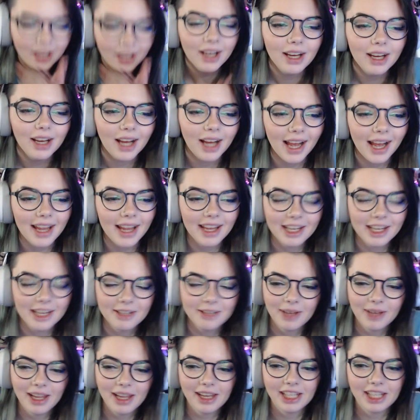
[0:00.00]
I am
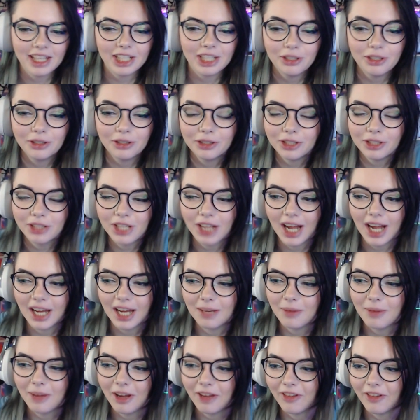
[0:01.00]
a huge
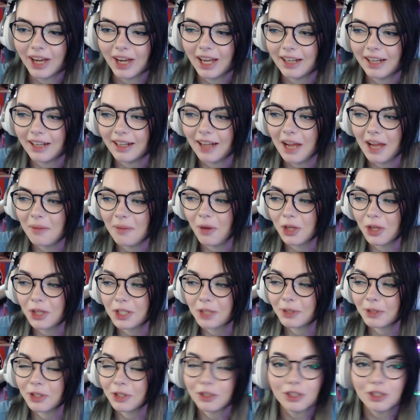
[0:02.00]
anime fan. I'm also a
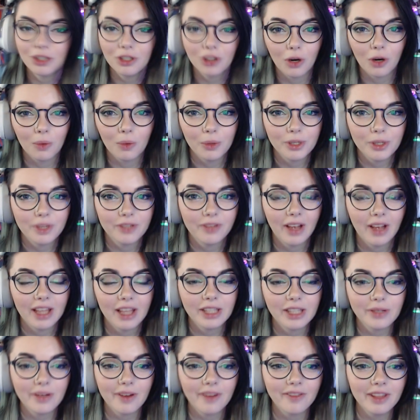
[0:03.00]
huge Star Wars fan. So
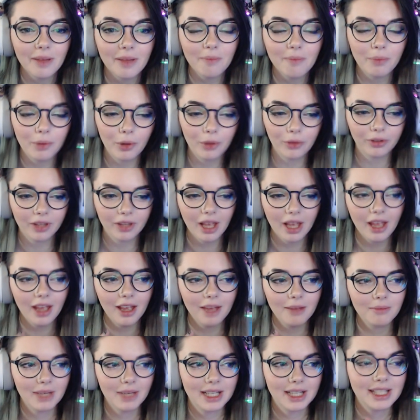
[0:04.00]
having them both
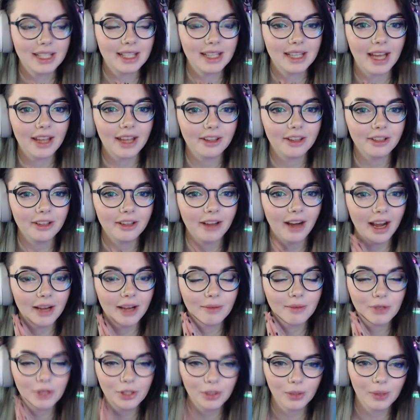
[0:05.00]
mixed together, I am
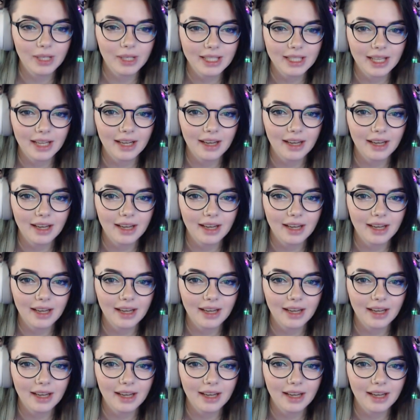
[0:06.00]
so excited.